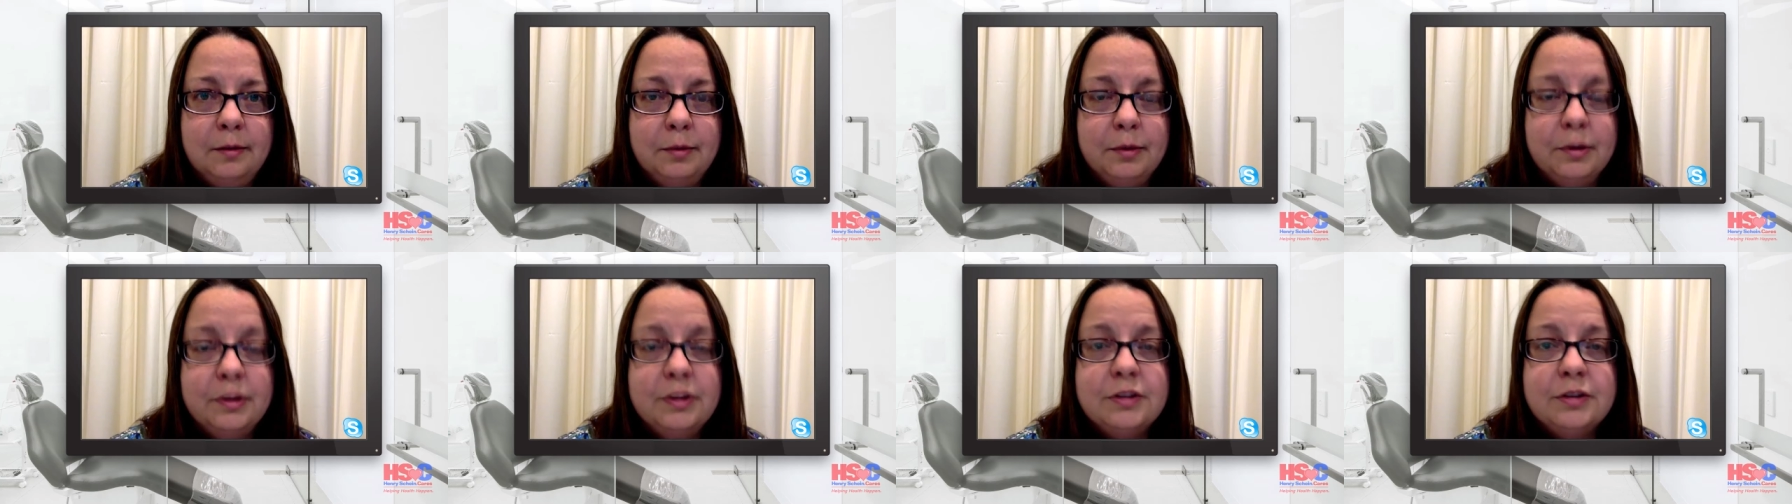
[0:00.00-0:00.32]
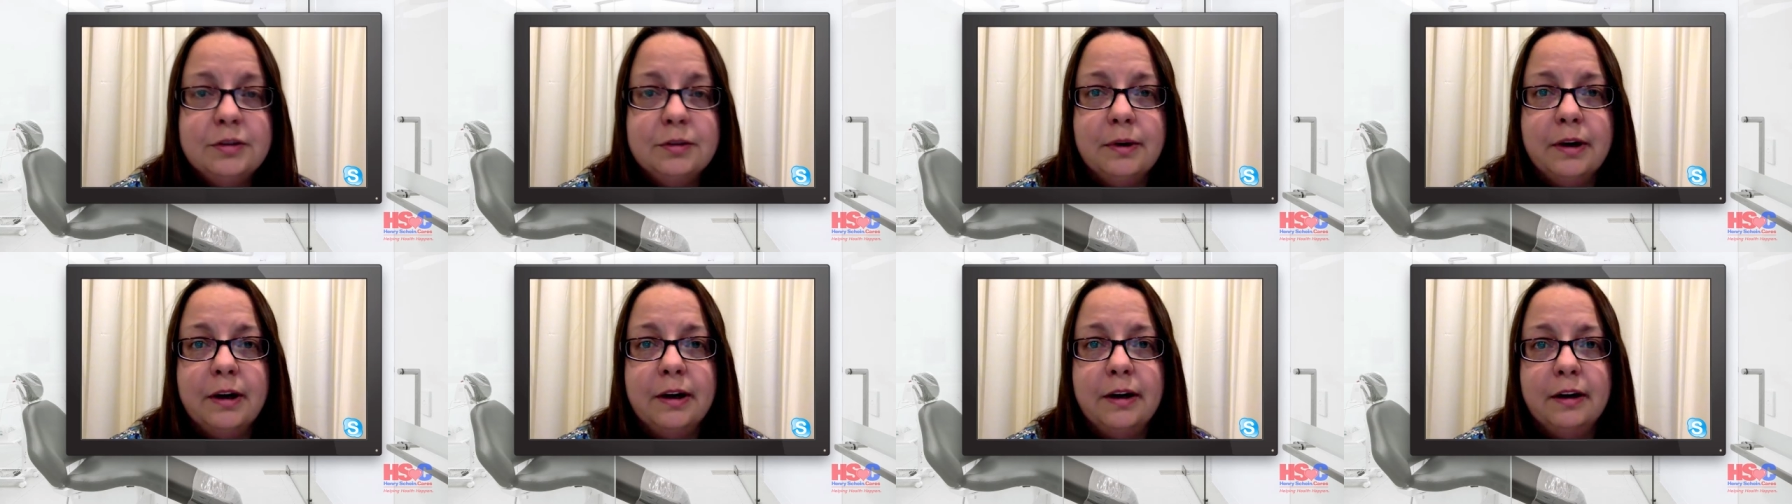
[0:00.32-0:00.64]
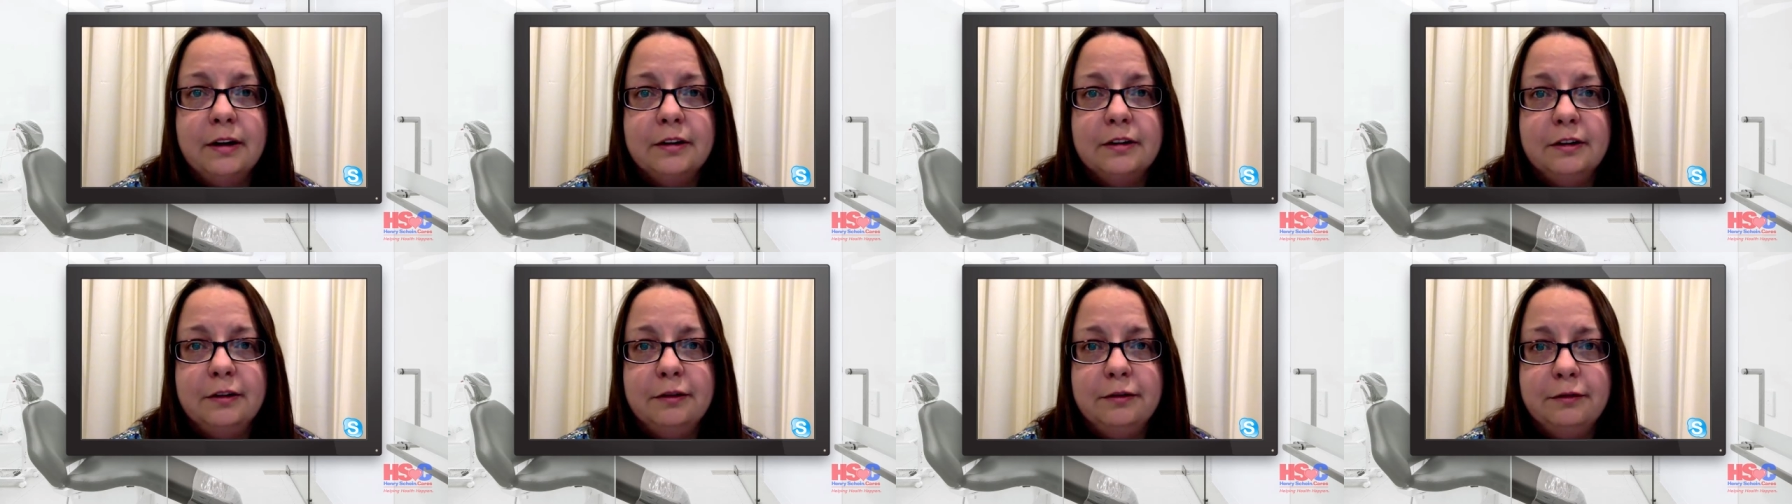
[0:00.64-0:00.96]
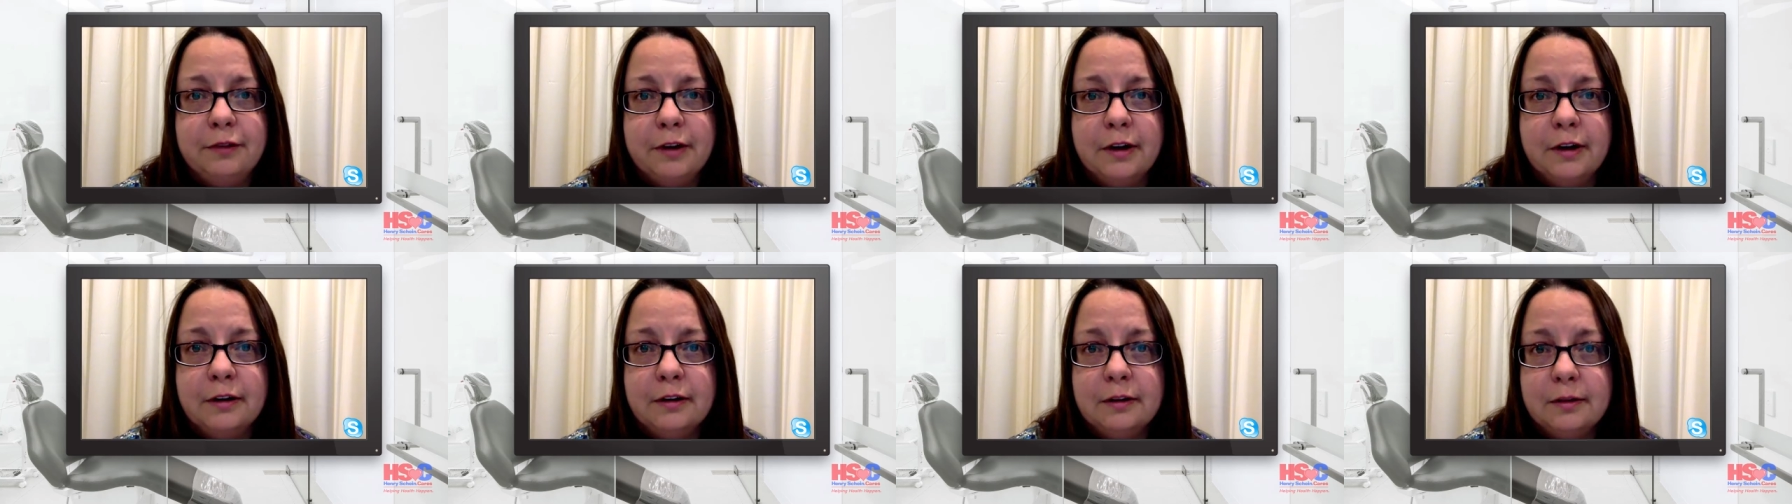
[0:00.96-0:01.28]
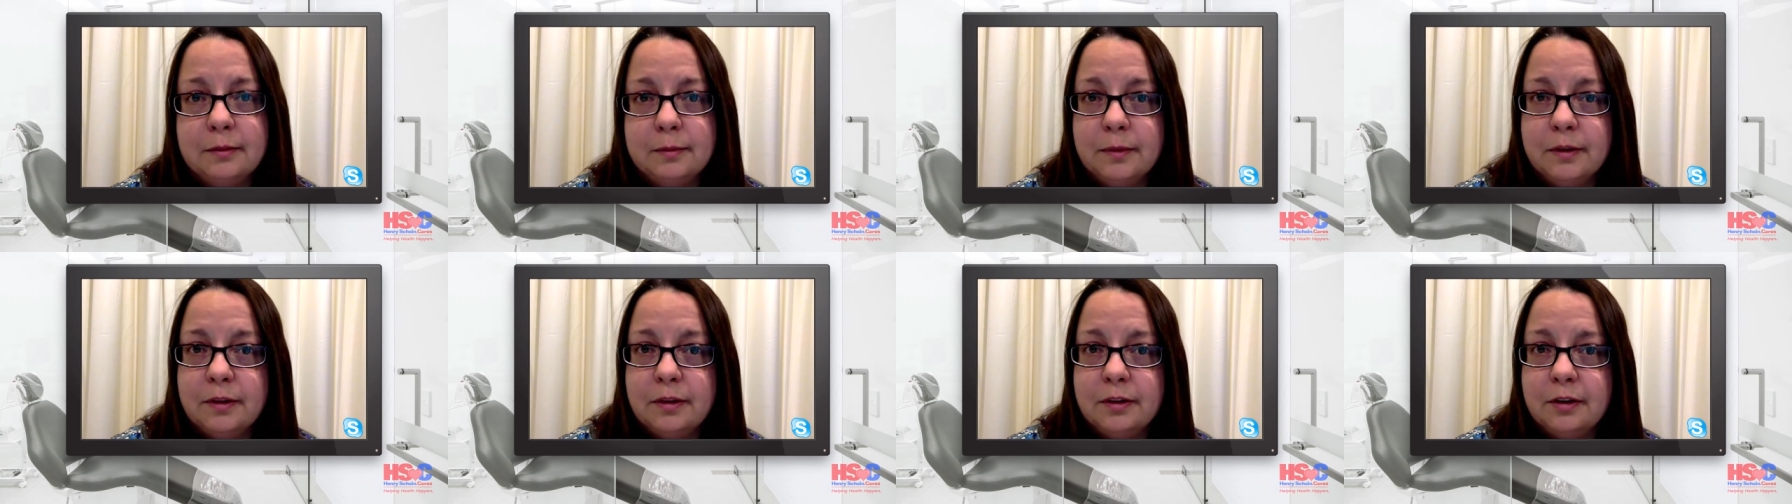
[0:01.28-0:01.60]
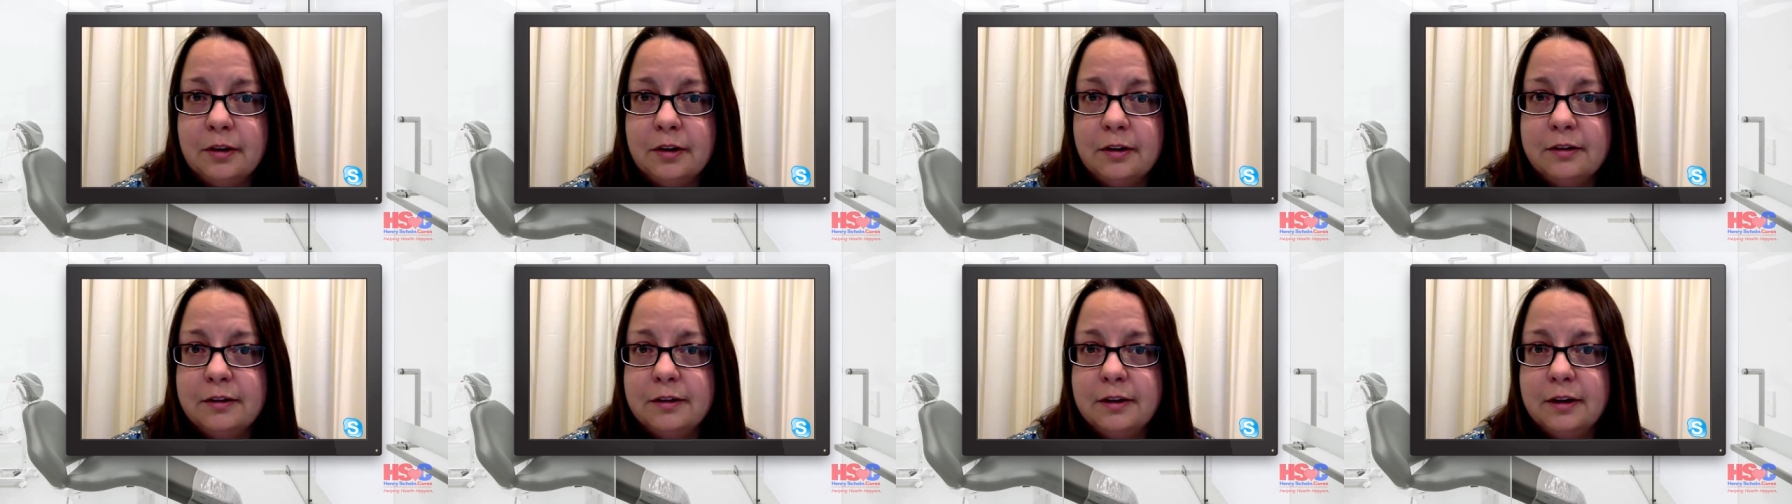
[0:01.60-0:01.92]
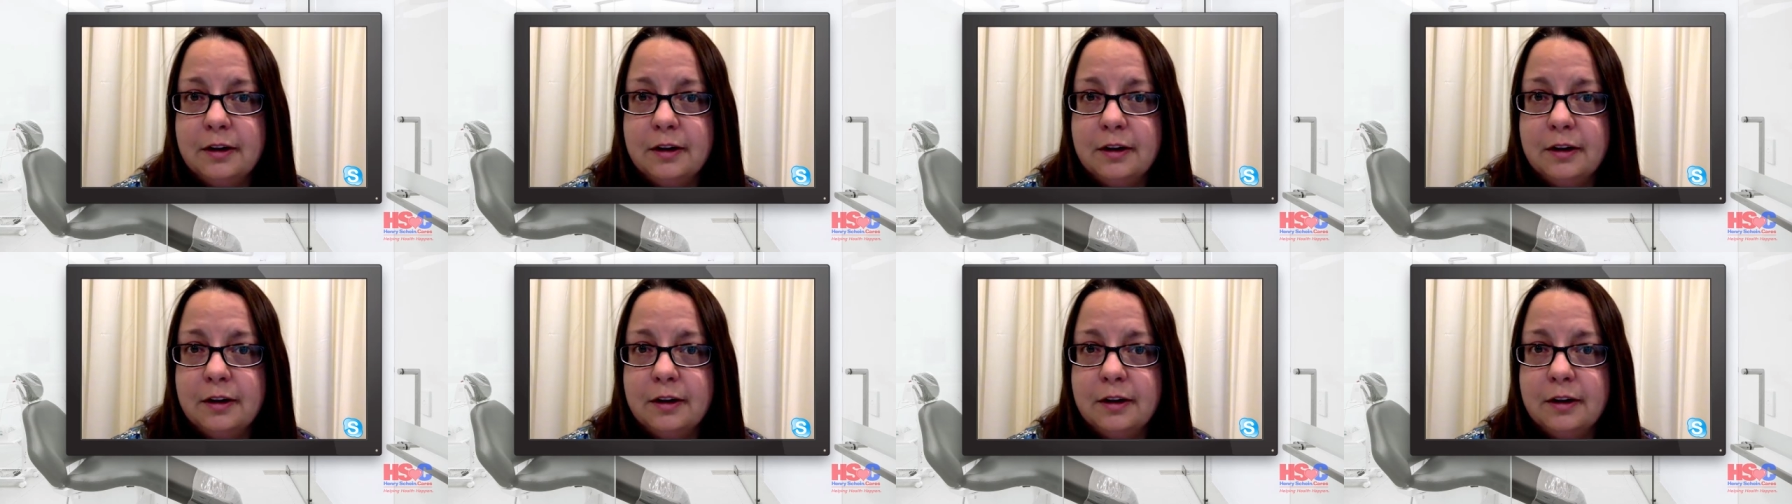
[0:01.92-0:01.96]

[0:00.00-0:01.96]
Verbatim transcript: Bridge to Aid actually funded Matthias